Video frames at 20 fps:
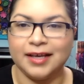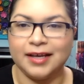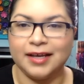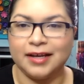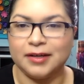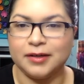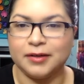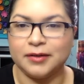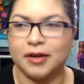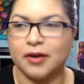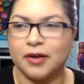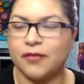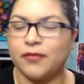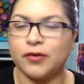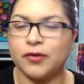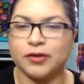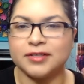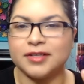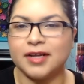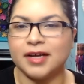Our
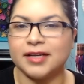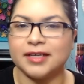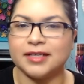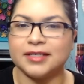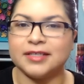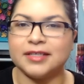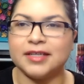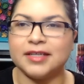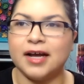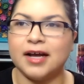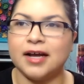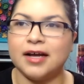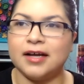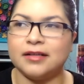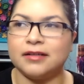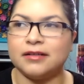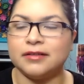first thought is not,